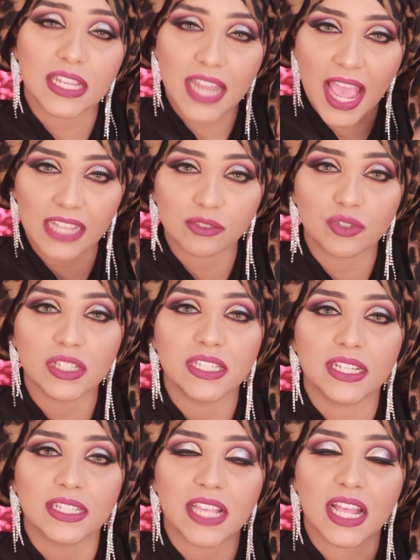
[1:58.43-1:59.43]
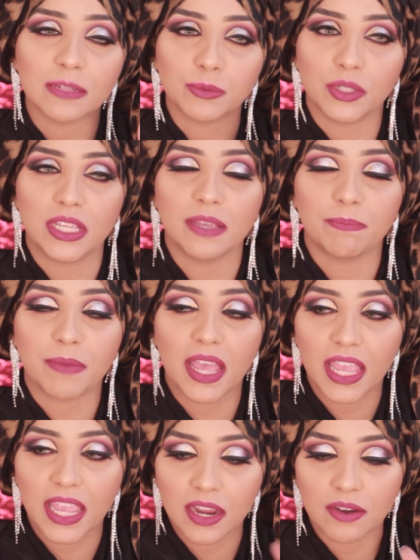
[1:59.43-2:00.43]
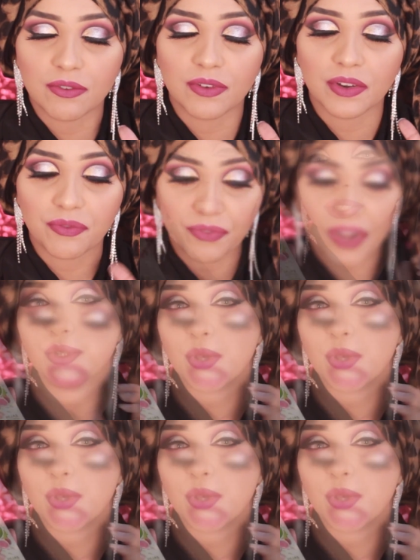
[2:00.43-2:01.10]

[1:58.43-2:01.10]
it actually does help to keep my hair refreshed.